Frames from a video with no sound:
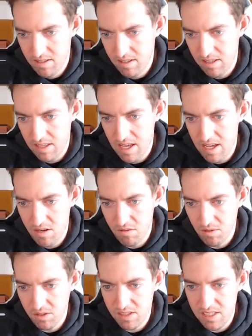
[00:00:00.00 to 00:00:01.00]
That
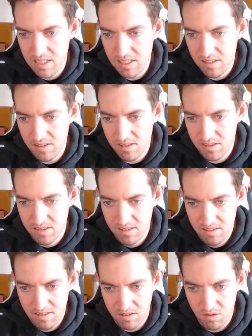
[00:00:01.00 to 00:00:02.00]
oversees
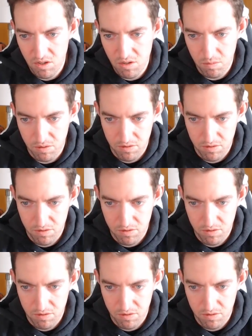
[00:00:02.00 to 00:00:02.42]
the group.